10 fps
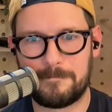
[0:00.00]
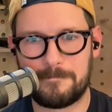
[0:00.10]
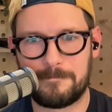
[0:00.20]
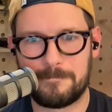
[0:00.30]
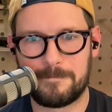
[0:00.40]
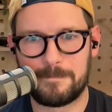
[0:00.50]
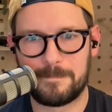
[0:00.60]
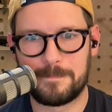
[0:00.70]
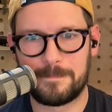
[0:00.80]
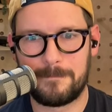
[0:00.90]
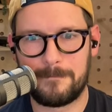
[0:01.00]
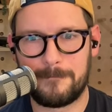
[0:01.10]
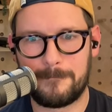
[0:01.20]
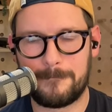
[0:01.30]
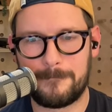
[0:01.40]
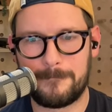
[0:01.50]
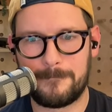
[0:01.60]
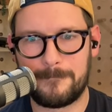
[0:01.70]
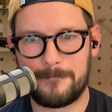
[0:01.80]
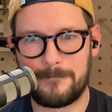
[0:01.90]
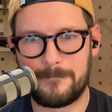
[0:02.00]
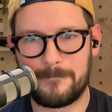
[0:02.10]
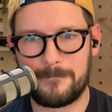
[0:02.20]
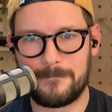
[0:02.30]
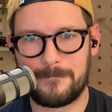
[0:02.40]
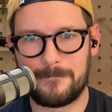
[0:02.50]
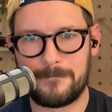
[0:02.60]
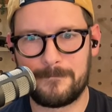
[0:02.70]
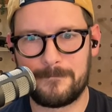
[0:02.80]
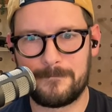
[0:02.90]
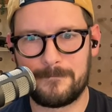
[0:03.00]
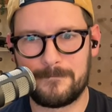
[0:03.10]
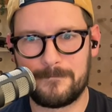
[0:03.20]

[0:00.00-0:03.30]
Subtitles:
(silent)